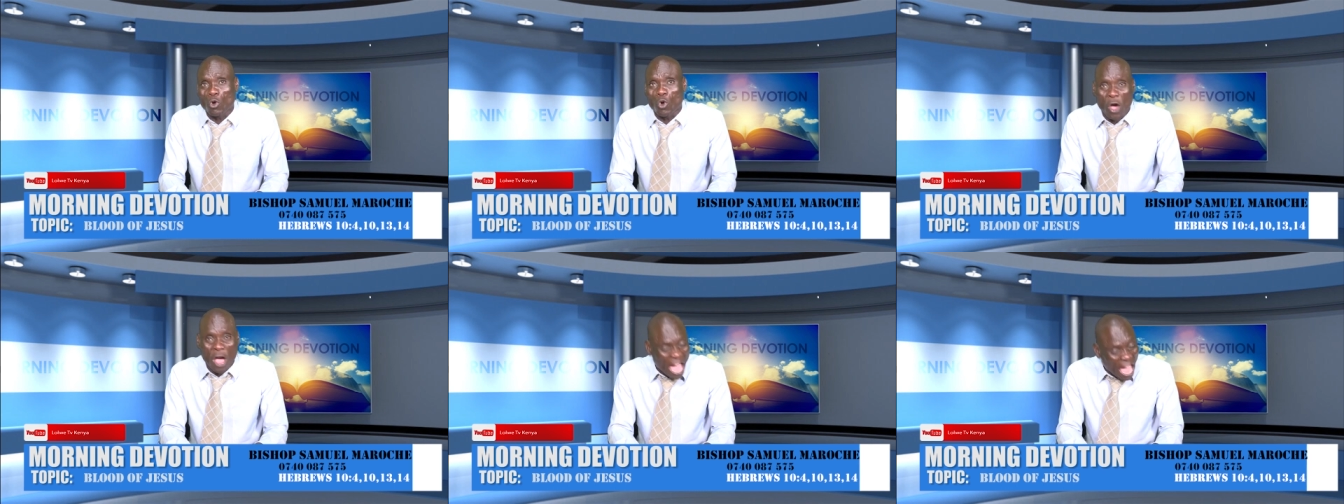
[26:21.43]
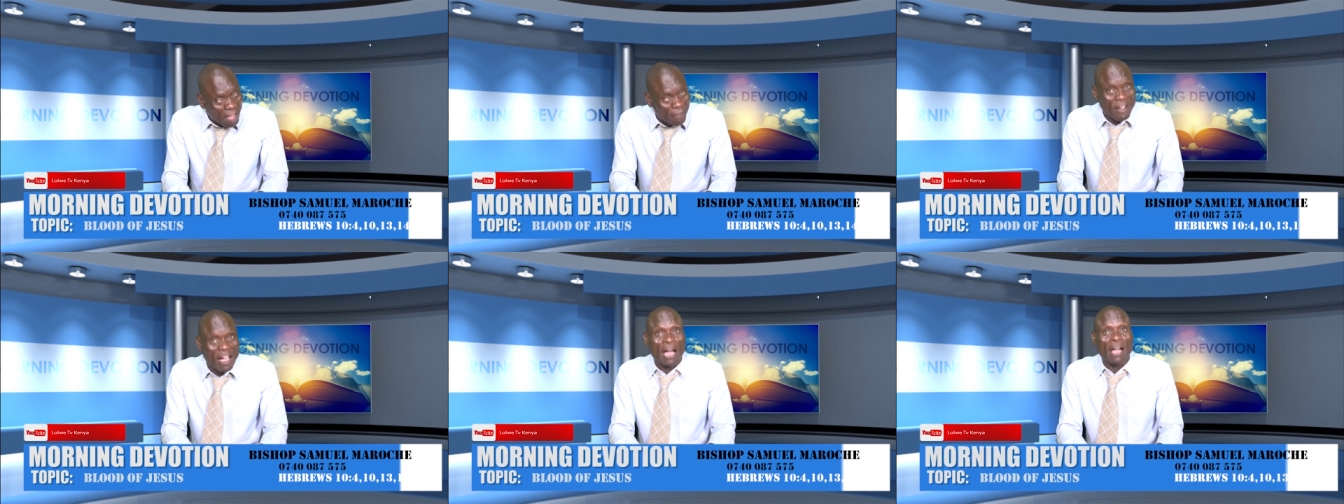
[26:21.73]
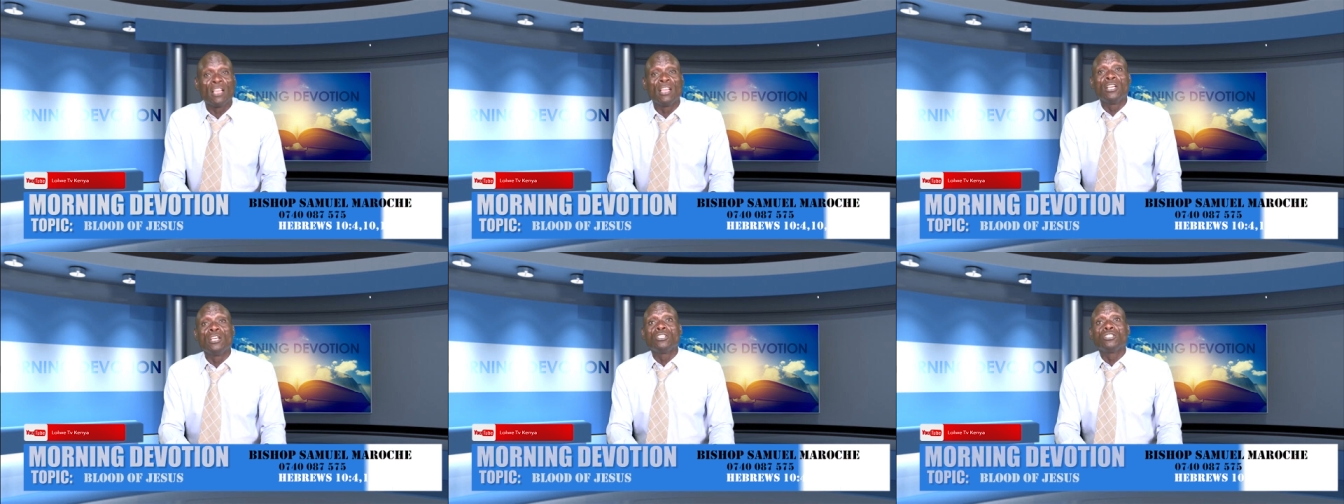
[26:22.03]
that
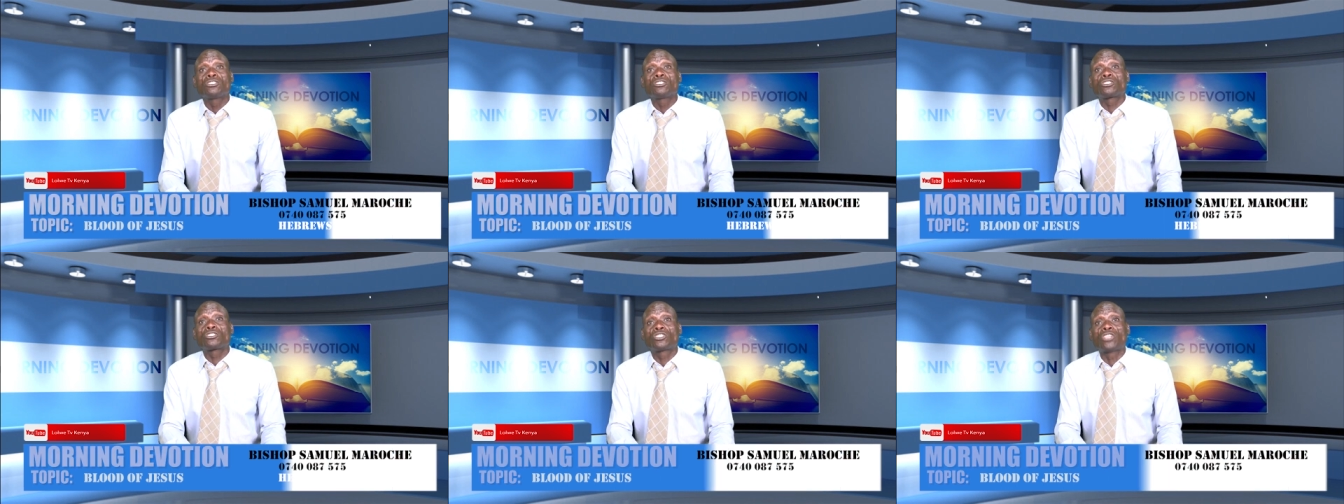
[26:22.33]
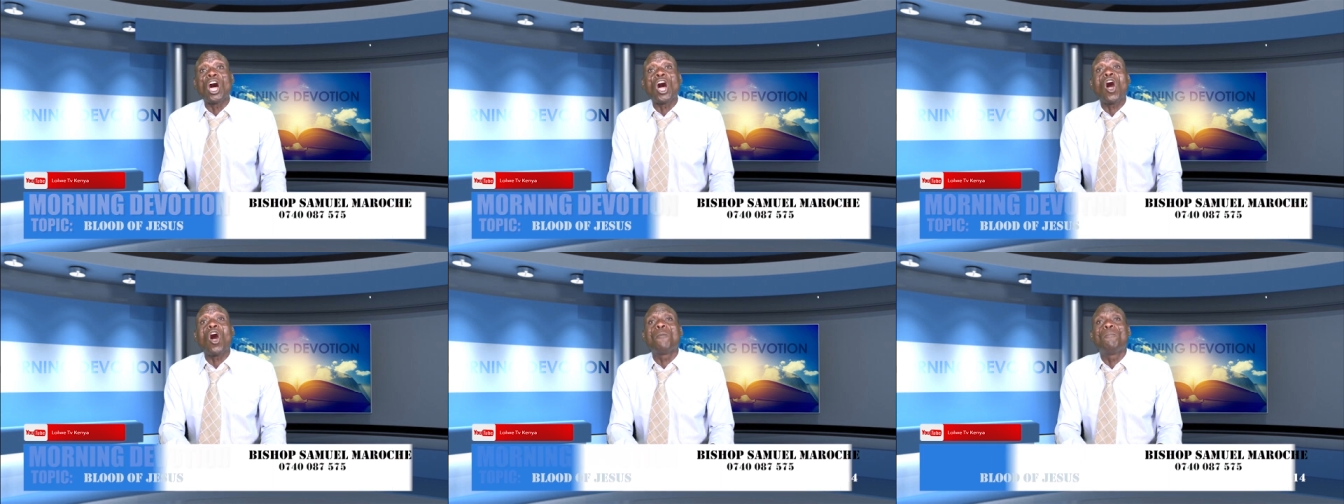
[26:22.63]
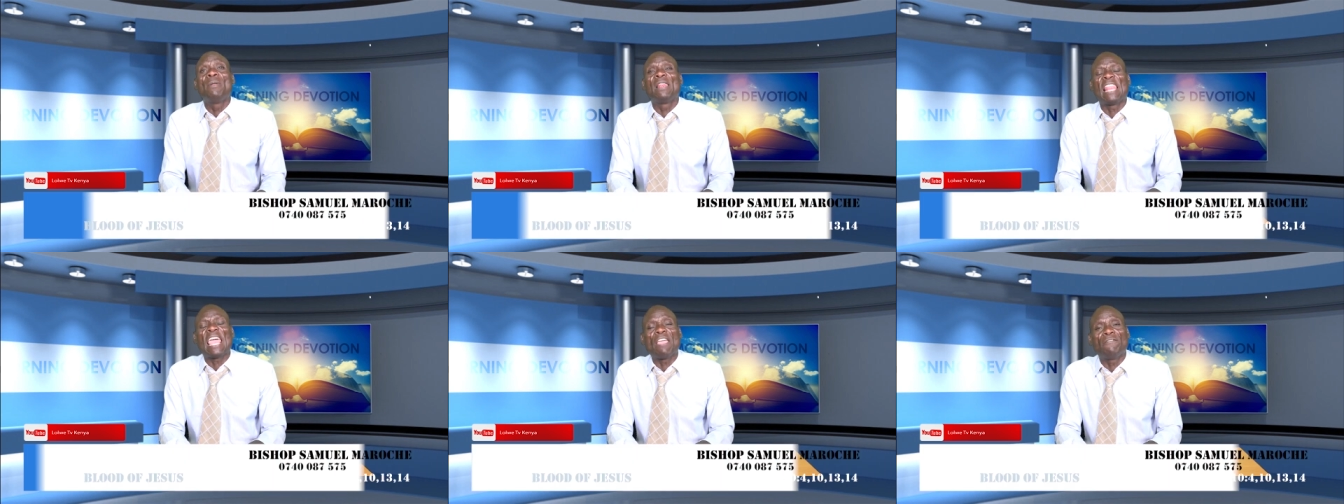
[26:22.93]
whoever
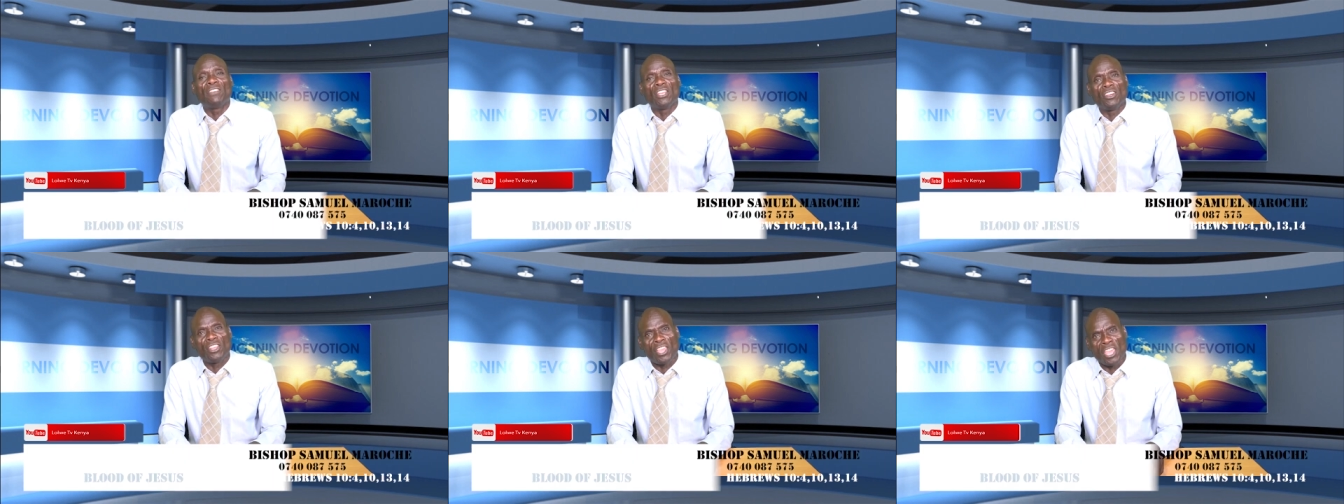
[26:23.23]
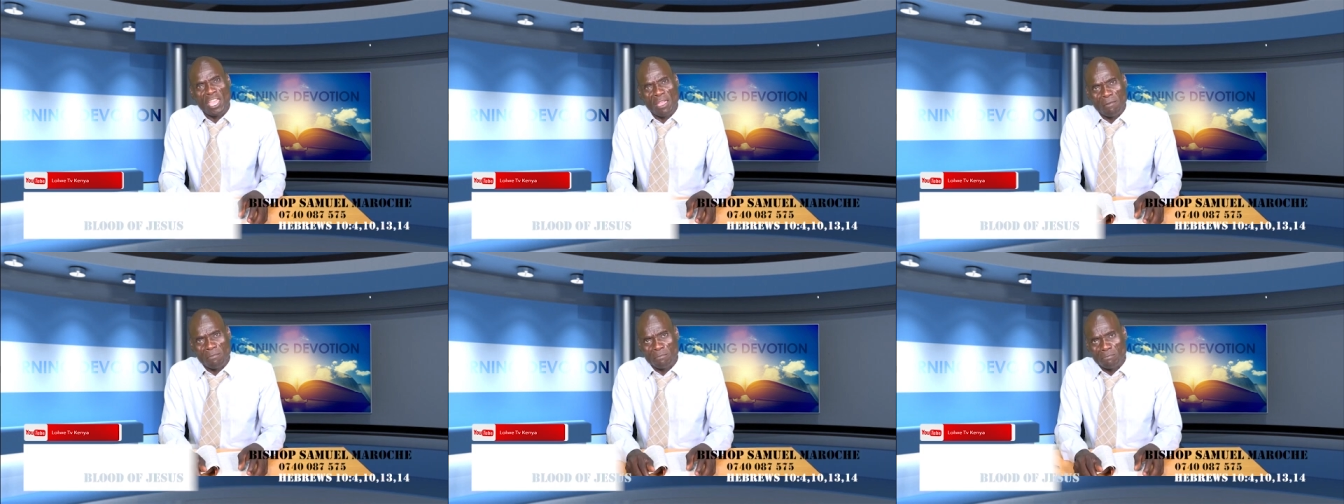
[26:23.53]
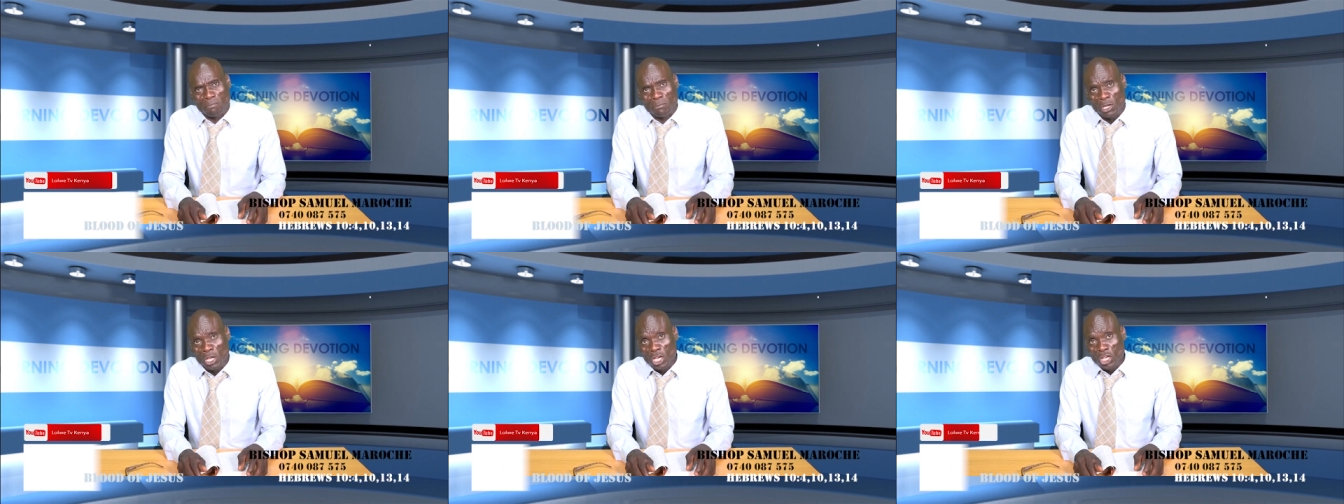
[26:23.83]
so believed in
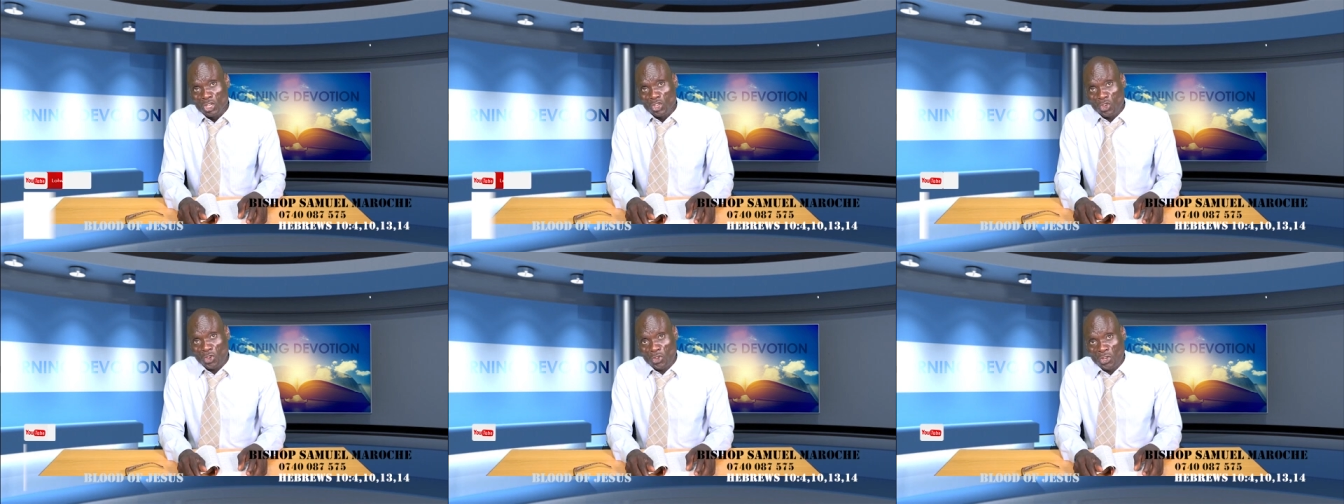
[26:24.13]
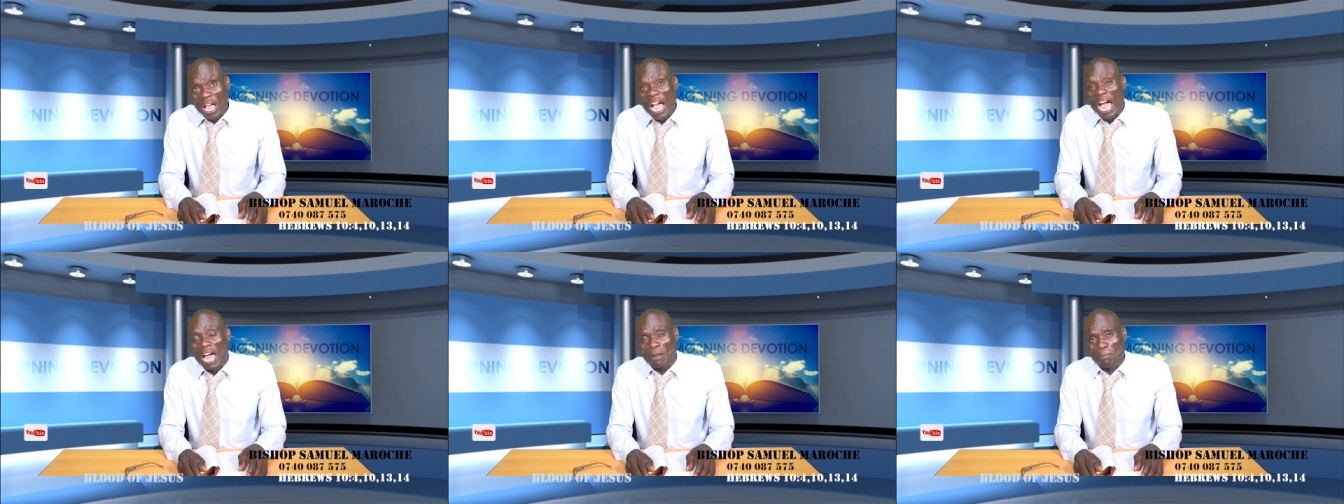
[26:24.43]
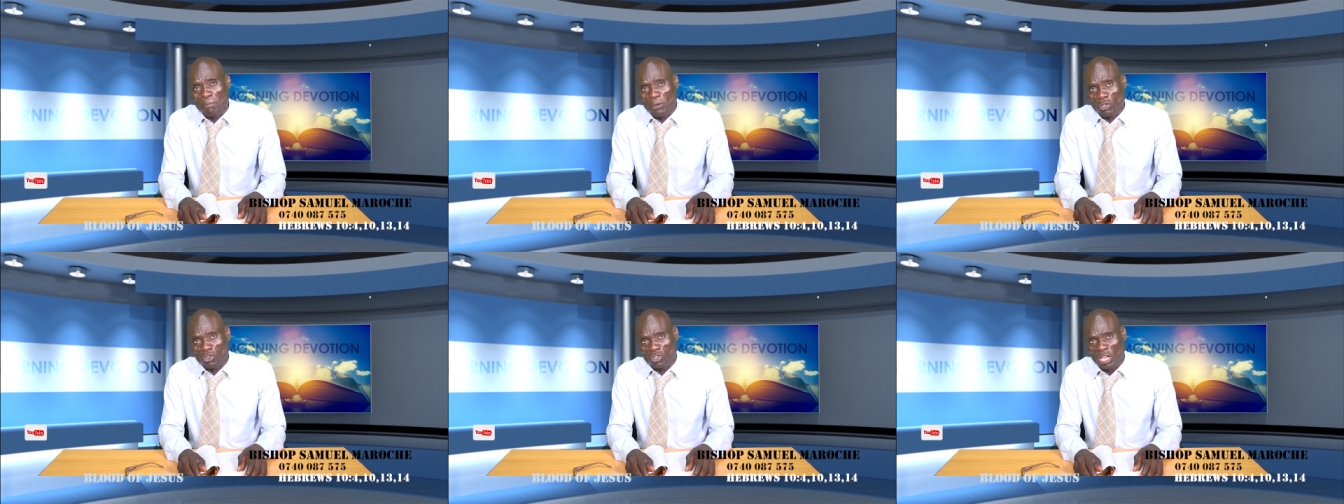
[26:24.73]
him
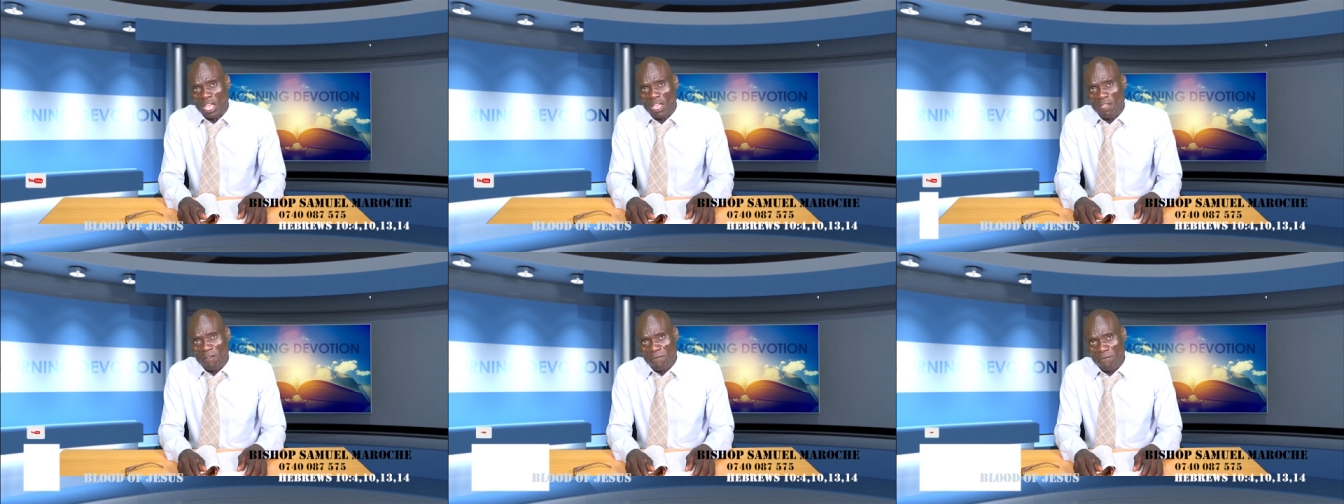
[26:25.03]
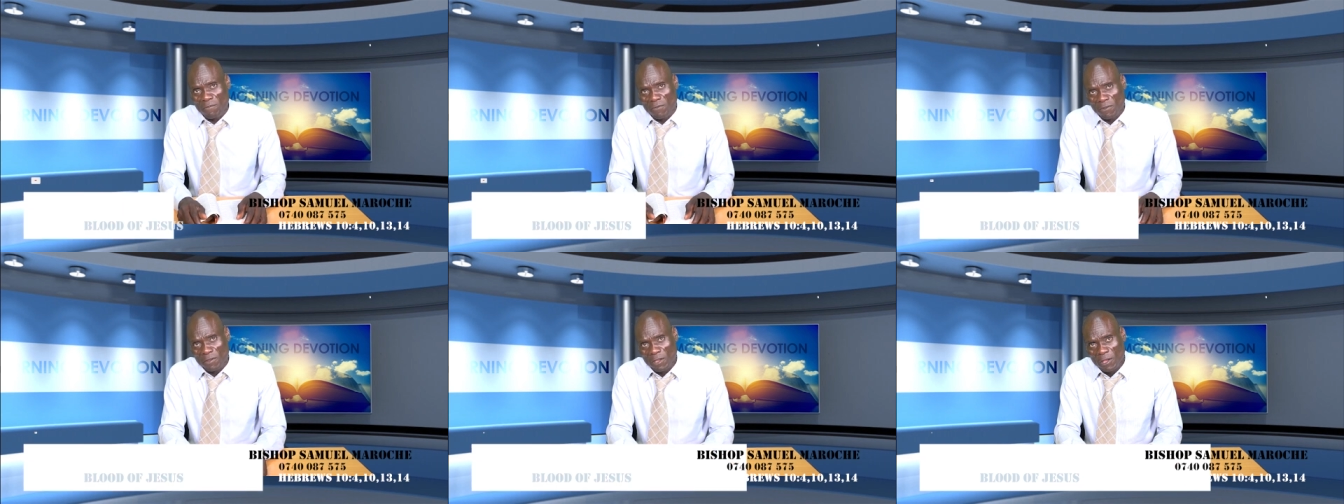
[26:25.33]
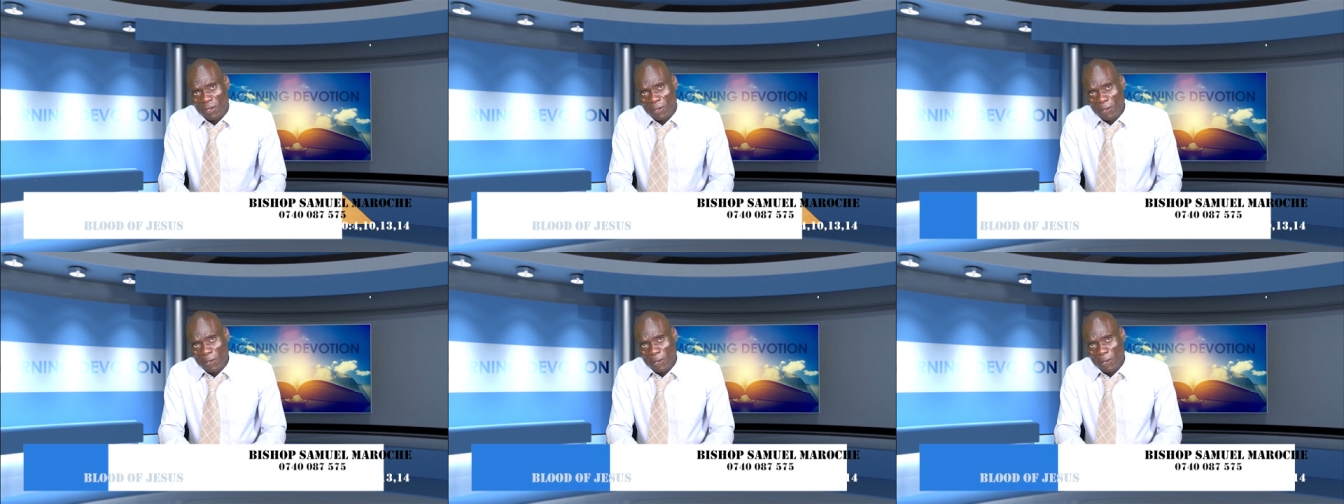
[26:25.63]
shall be saved.